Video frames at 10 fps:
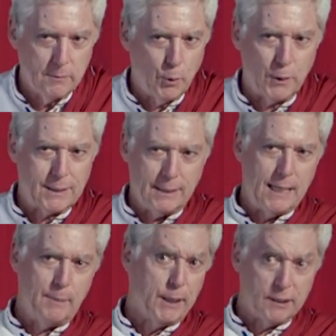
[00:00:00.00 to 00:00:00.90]
Buddhist
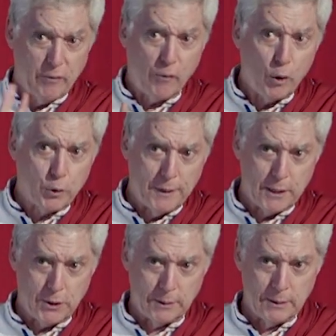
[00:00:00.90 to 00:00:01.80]
contemplatives of all
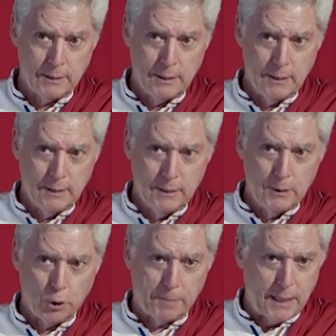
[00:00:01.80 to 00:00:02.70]
traditions.
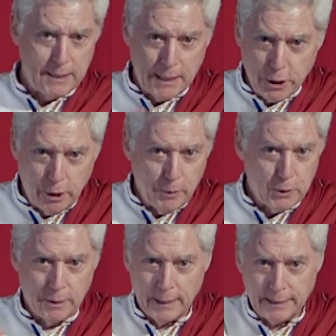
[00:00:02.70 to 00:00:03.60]
Chöpke Tijin
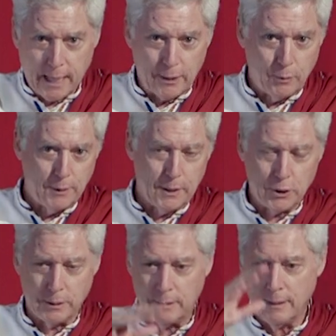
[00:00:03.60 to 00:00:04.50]
Rinpoche in the Sakya
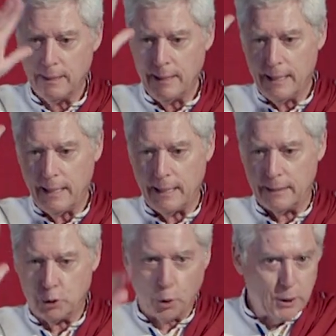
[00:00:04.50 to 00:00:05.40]
tradition,
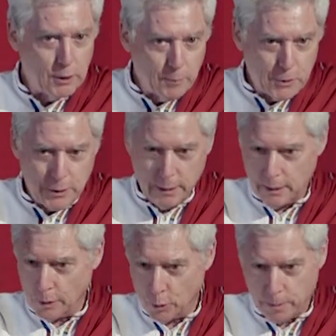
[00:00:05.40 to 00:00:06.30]
and Chodin Rinpoche in
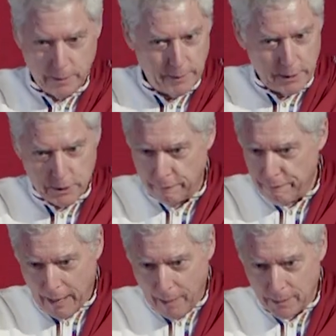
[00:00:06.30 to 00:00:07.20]
the Gelugpa tradition,
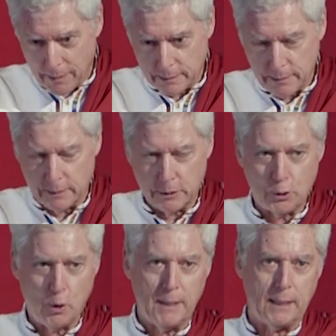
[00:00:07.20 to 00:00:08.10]
fabulous, and
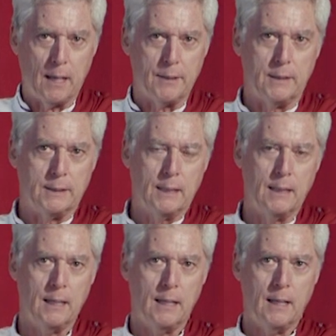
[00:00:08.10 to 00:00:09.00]
so many others.
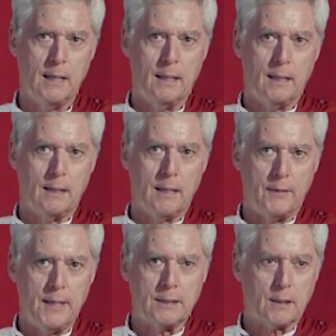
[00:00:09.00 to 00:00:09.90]

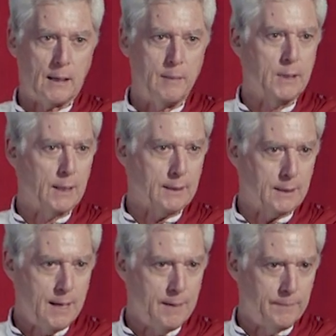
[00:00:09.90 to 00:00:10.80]
These creme de la
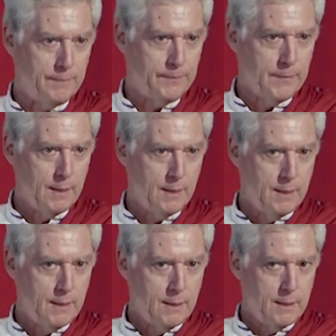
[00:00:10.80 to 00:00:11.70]
creme,
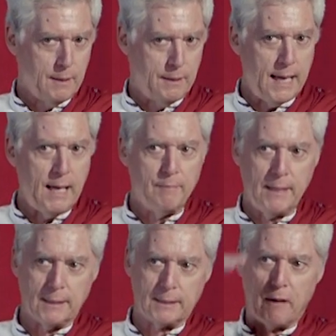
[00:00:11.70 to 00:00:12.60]
they have
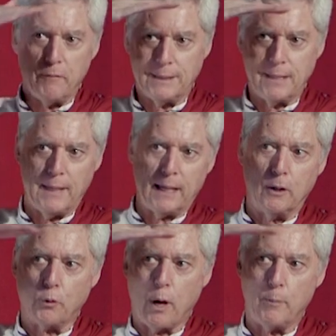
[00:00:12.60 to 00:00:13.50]
made discoveries that they can
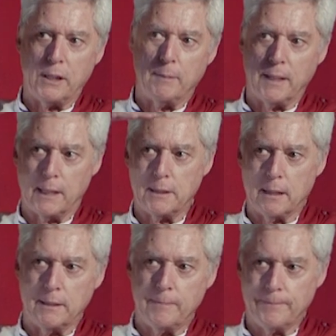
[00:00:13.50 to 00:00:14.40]
corroborate among each other.